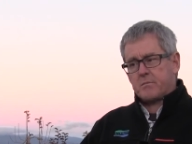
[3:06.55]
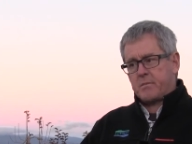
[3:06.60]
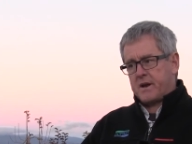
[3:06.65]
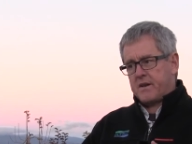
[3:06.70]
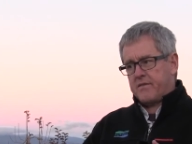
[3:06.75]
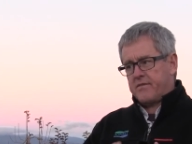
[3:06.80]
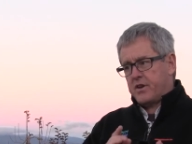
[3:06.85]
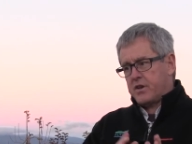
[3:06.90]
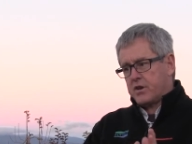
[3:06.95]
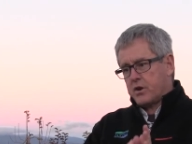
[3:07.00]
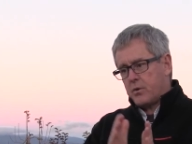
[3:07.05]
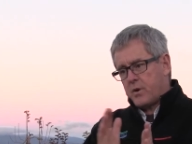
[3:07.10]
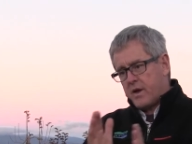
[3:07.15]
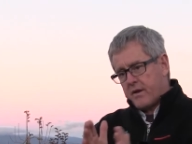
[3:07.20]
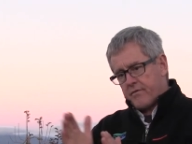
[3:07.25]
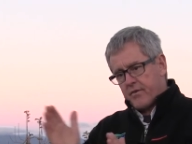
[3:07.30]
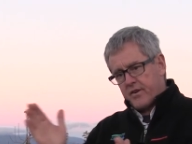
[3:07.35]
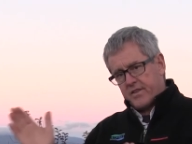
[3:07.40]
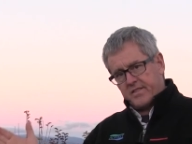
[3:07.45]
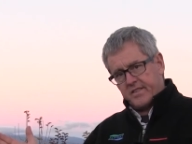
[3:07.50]
But if you do
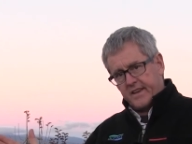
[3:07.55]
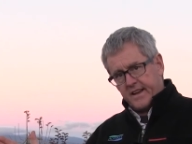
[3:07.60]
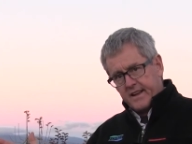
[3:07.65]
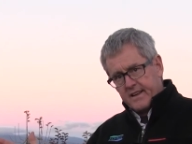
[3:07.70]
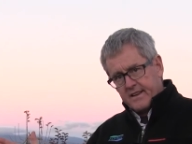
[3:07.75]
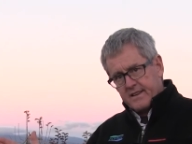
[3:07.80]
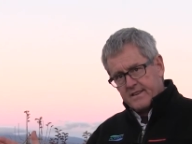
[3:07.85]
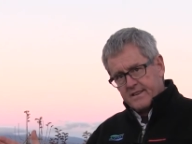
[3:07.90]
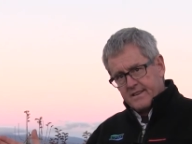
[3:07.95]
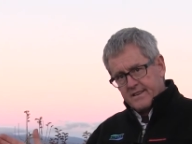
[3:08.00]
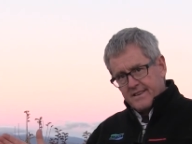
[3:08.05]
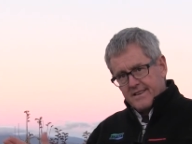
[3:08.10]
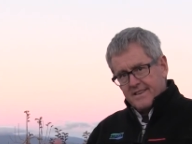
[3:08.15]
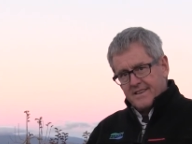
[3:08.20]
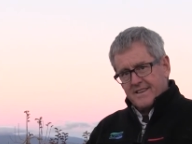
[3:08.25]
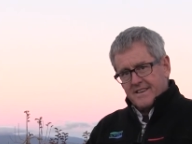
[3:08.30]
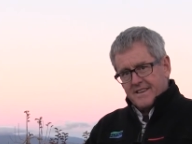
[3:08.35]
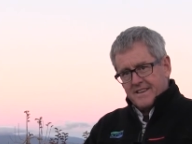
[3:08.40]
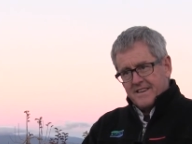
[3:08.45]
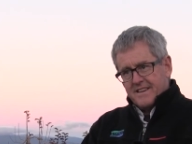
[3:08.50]
everything,
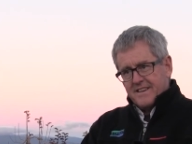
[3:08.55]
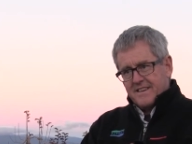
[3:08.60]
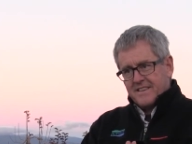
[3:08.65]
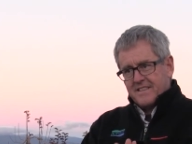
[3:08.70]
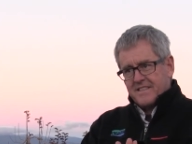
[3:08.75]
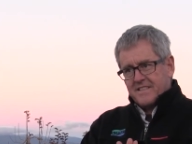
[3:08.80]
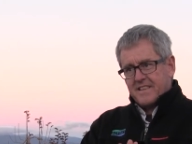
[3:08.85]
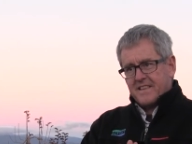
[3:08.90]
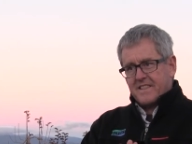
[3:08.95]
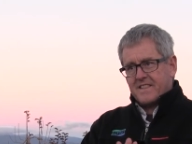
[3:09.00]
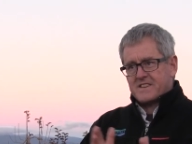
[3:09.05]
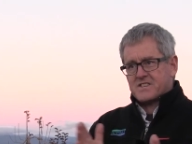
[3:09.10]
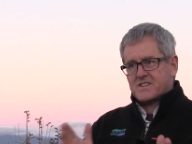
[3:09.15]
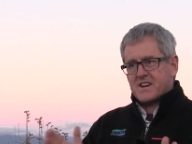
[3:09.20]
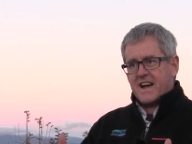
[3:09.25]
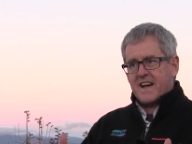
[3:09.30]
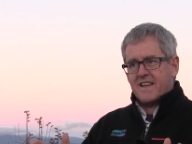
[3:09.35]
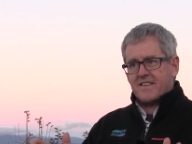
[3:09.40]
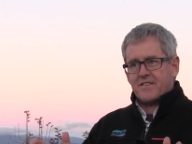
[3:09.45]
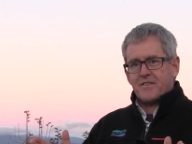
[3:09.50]
then the
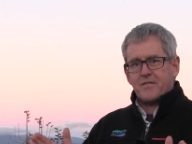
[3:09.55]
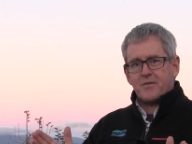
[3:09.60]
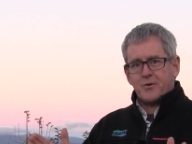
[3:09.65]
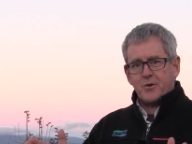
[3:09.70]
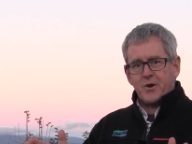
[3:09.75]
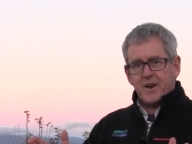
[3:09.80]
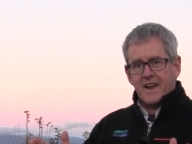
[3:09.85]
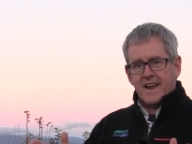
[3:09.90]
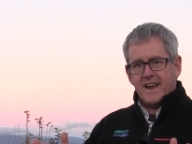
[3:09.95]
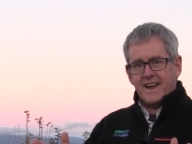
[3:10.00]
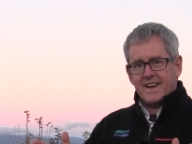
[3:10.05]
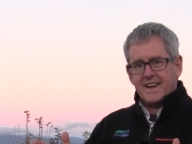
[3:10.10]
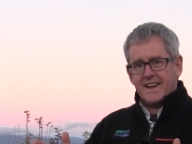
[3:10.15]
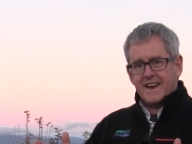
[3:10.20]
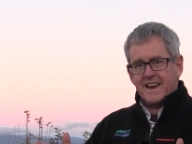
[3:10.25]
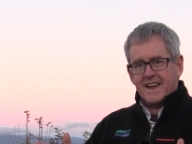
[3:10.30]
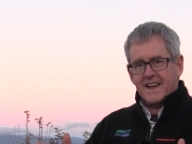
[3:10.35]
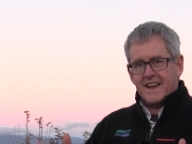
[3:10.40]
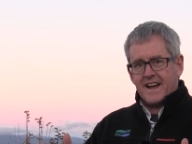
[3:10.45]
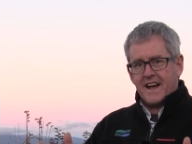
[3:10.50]
chance of Greg
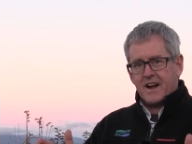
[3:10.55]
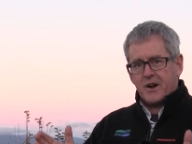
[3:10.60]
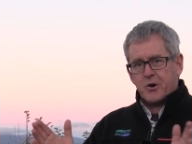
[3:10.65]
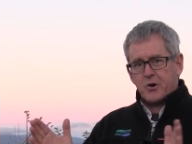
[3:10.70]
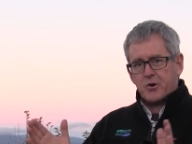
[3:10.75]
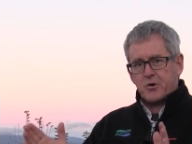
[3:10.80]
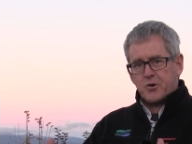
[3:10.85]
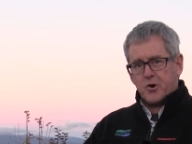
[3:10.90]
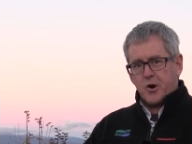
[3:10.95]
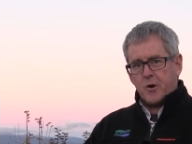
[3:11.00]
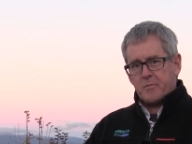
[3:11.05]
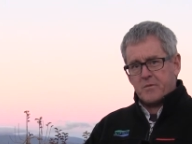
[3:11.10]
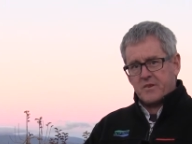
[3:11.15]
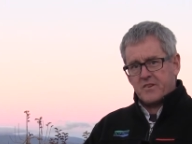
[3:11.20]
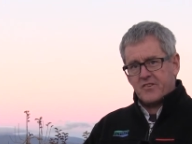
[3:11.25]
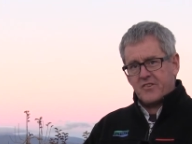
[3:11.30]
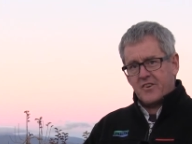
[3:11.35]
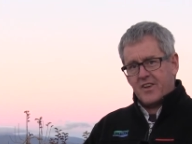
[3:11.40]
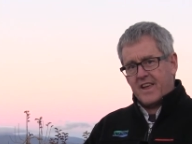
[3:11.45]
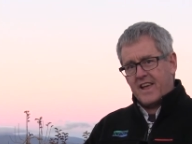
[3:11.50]
getting a good crop
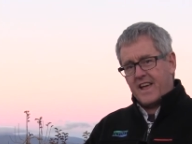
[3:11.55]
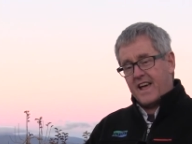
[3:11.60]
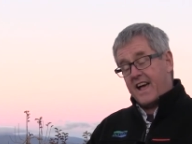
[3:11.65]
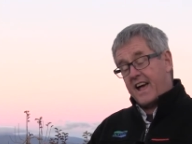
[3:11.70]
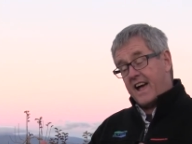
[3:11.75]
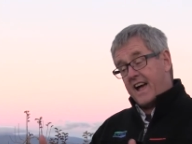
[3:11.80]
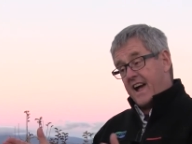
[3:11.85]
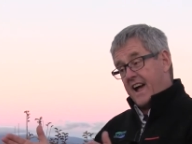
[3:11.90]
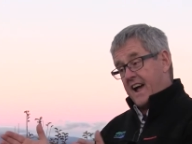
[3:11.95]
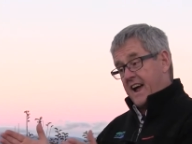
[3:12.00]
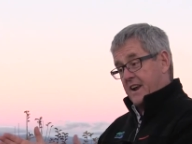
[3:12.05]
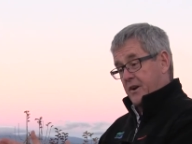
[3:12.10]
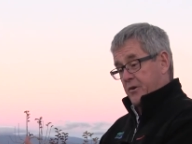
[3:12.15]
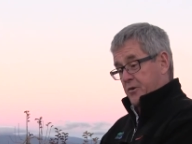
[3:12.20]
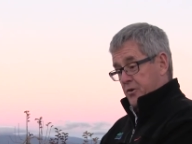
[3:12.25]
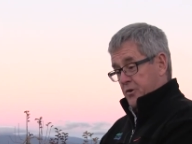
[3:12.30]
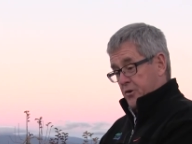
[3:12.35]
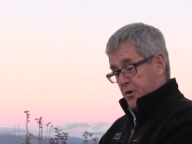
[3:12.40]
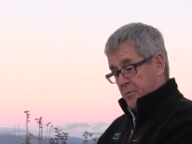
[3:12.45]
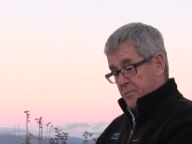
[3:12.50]
this year and a
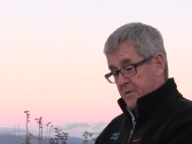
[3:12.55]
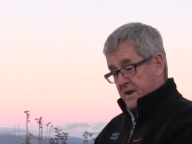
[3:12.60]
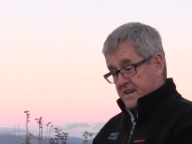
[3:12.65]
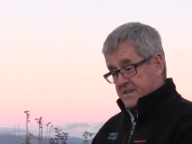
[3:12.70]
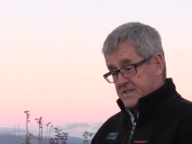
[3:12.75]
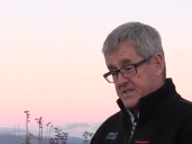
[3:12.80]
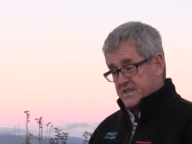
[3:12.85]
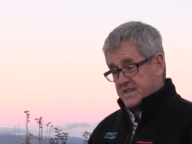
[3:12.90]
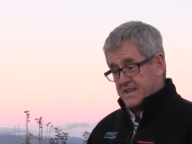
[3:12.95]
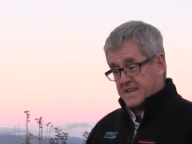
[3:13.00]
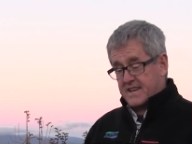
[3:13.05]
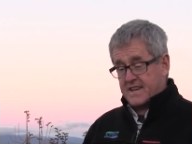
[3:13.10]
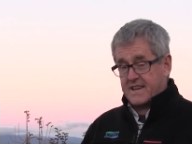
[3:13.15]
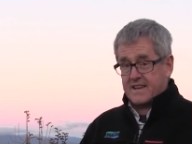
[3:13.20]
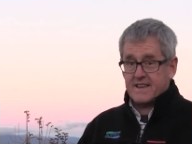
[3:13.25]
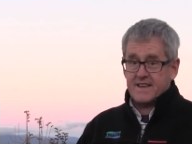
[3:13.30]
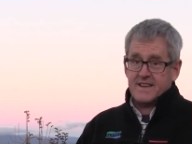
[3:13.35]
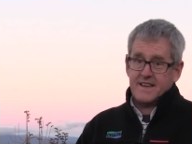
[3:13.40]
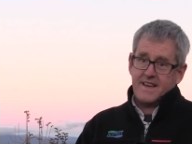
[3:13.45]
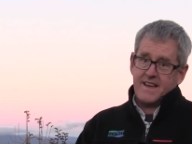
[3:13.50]
good crop next year
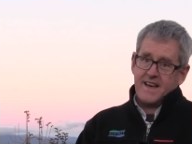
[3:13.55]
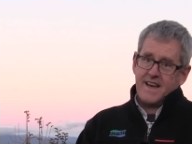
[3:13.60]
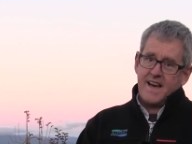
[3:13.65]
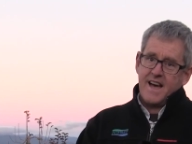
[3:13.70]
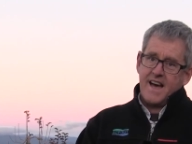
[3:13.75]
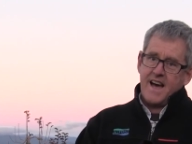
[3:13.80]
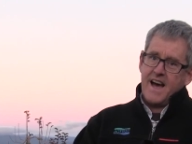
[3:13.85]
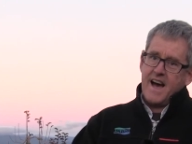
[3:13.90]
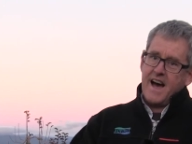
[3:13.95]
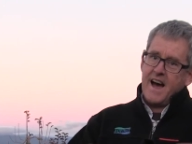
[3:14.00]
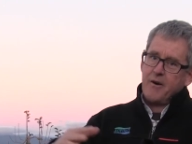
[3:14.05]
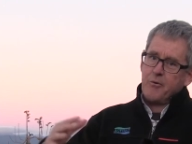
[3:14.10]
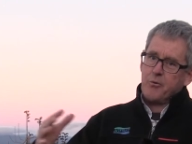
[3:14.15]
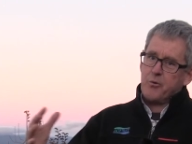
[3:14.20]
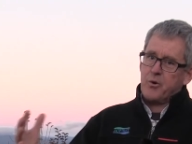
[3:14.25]
are